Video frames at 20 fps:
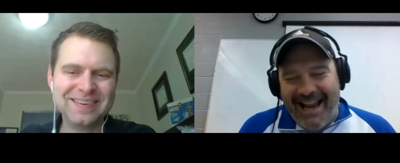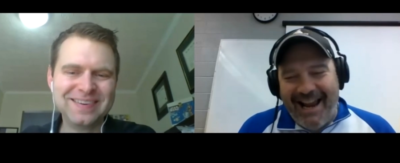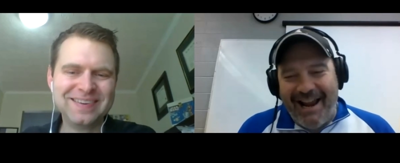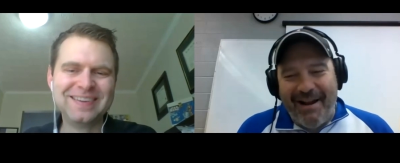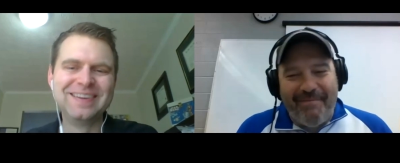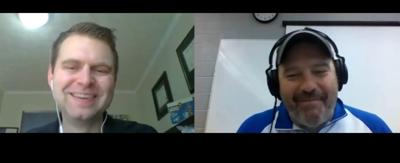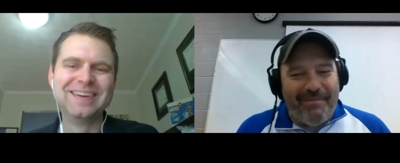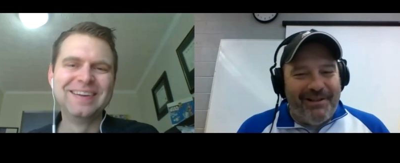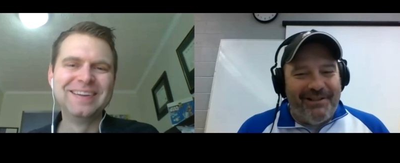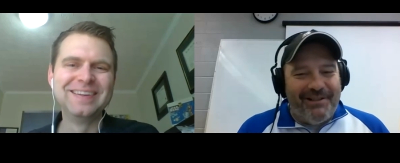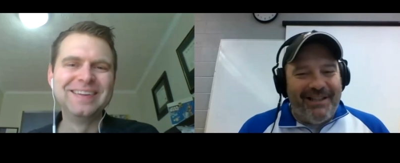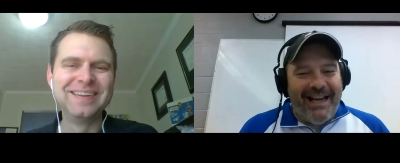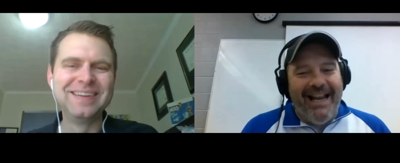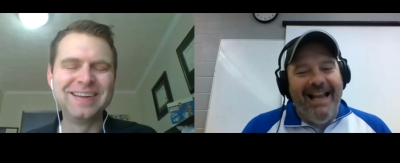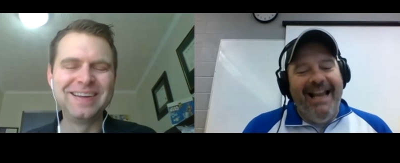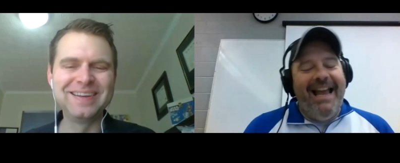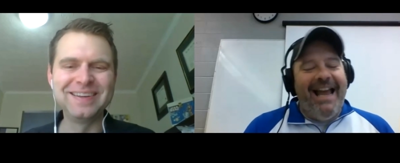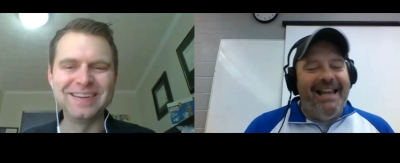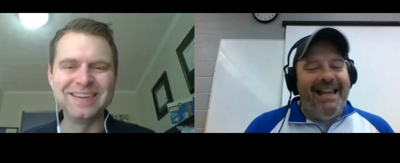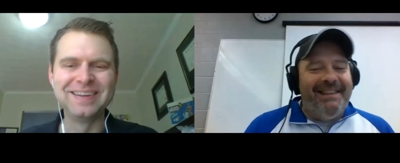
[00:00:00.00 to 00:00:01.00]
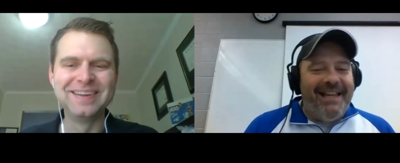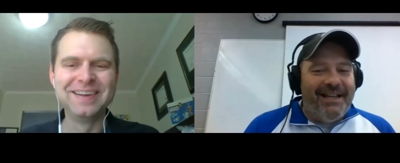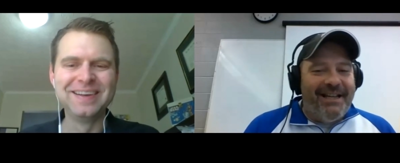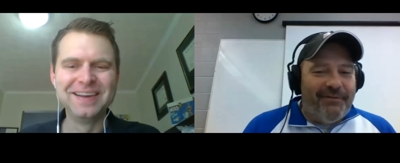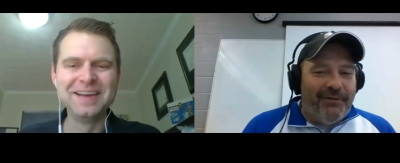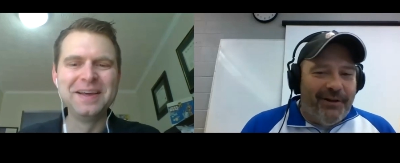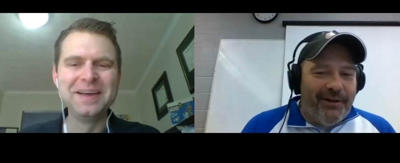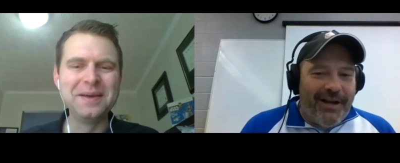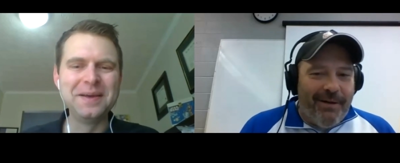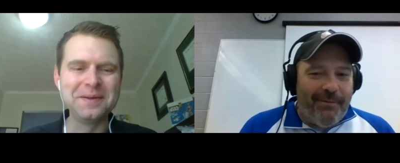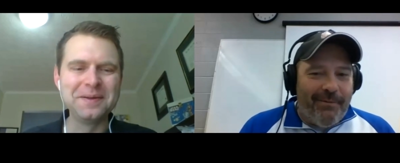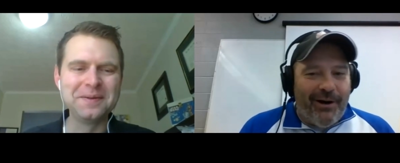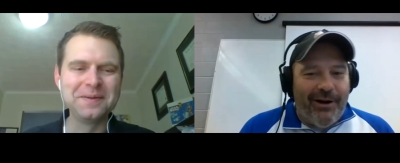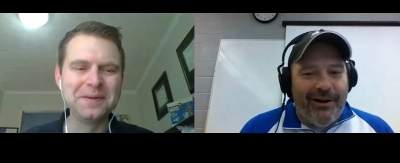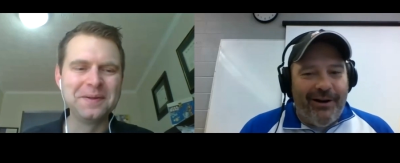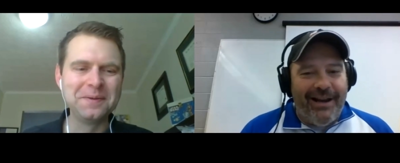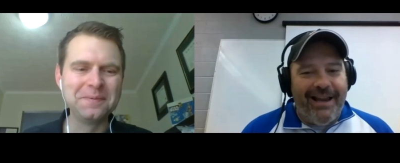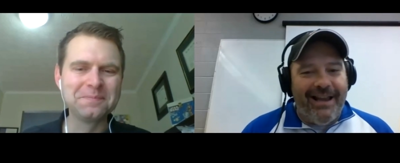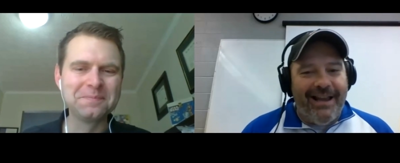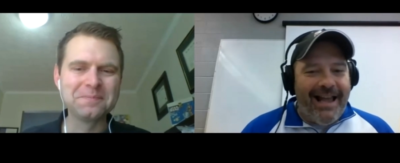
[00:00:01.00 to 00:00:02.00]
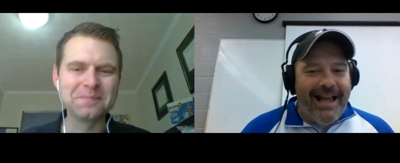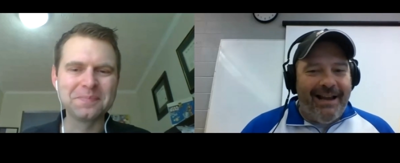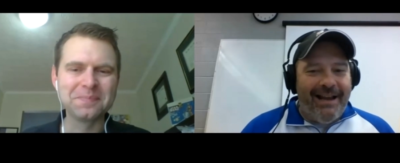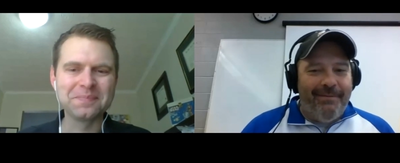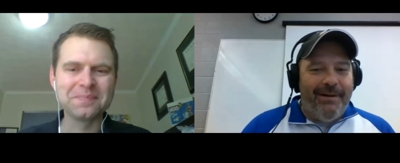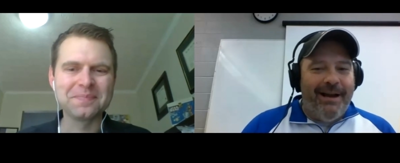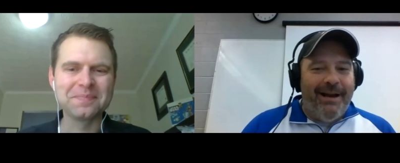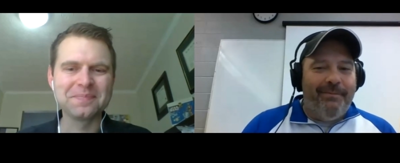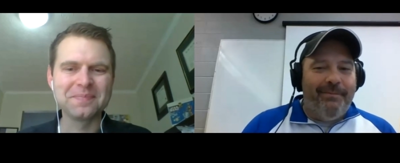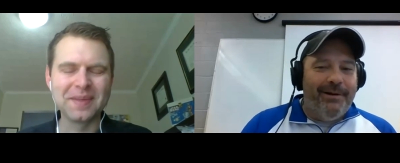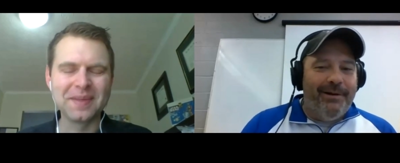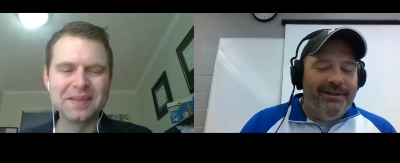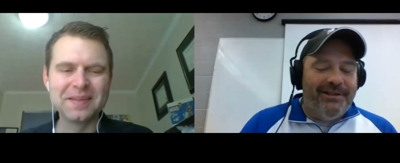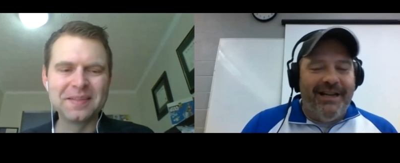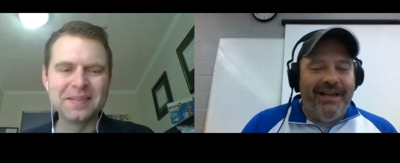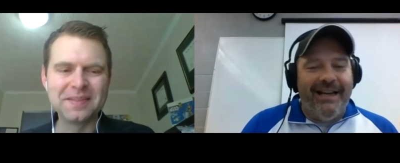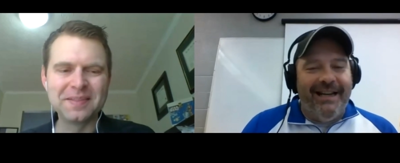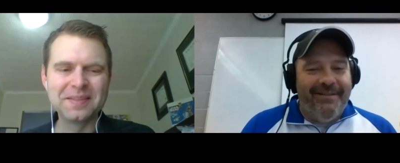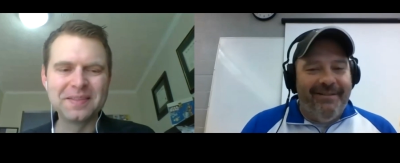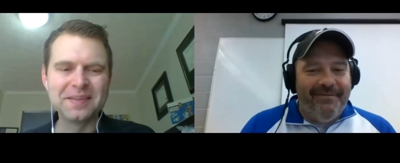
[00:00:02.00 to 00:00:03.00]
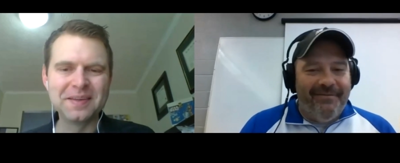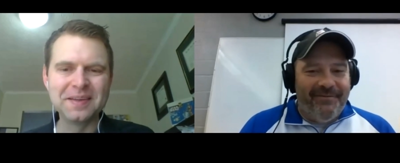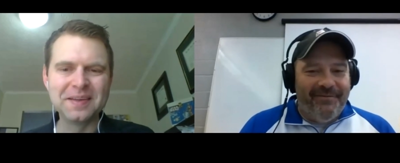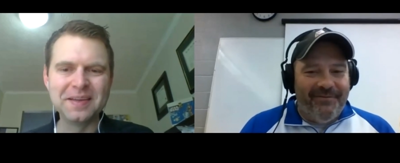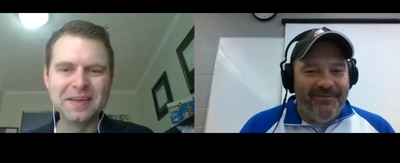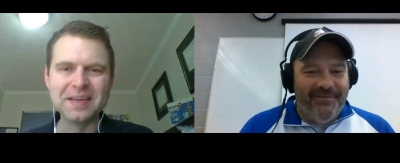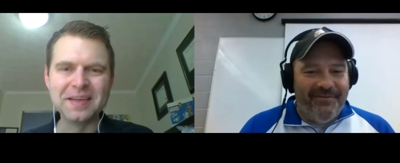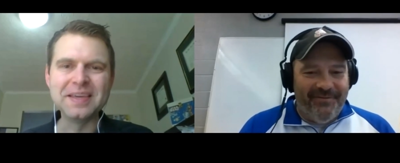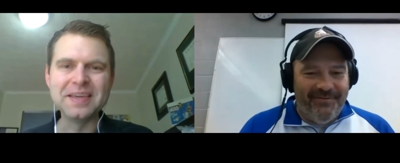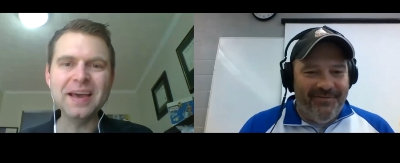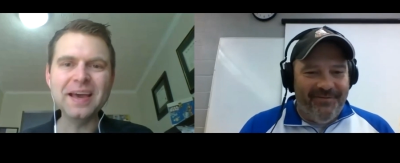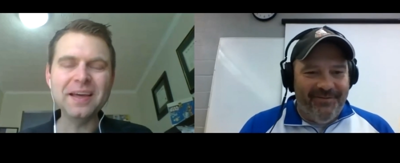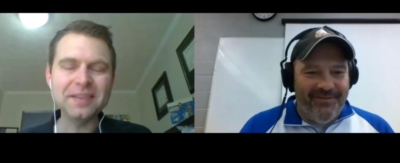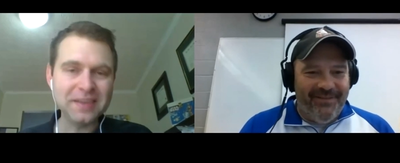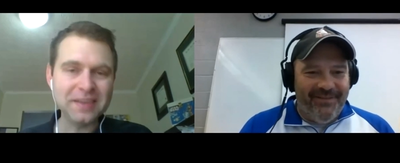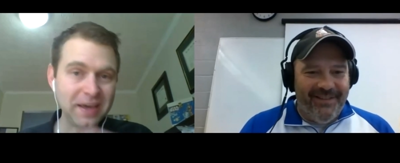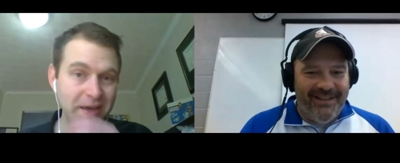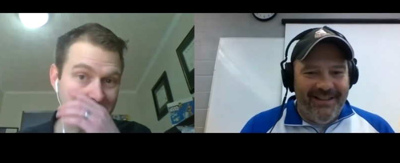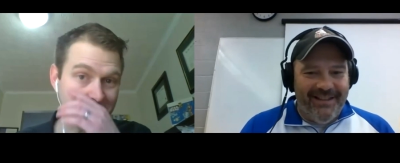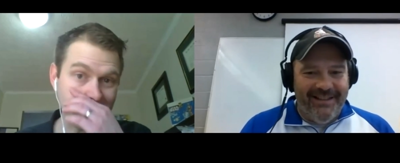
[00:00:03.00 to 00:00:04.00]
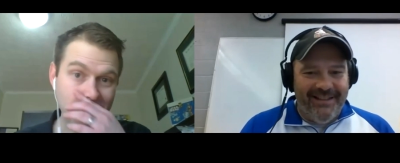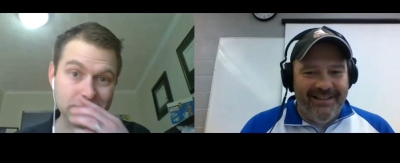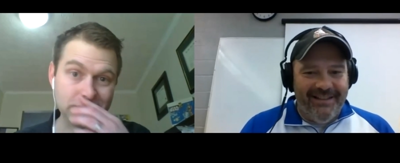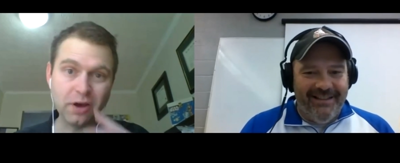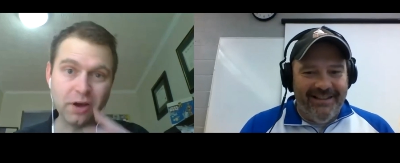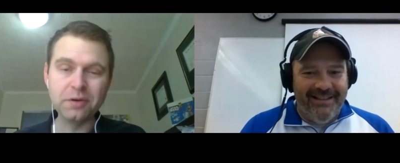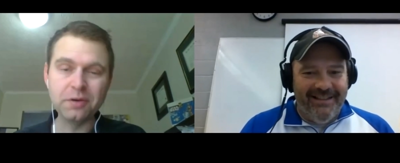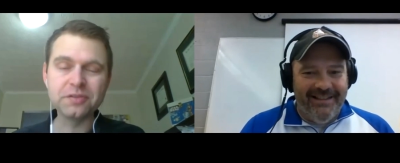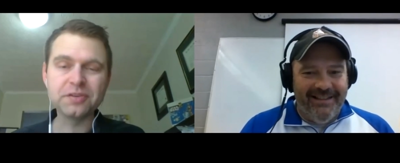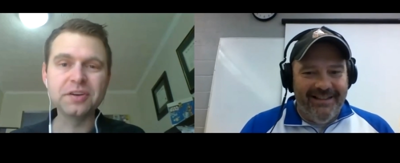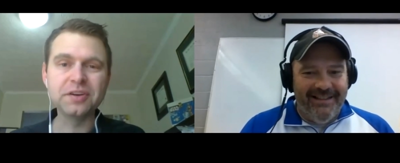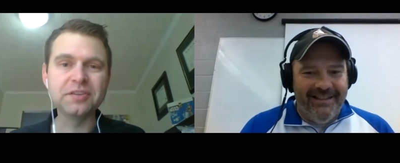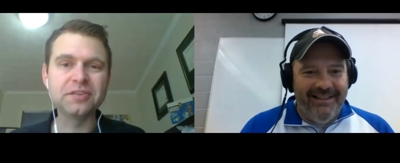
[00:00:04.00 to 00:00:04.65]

Speaker 1: hey, I appreciate it. Hey, thanks for coming on, Adam. I appreciate it. Yeah,
Speaker 2: yeah. Always good to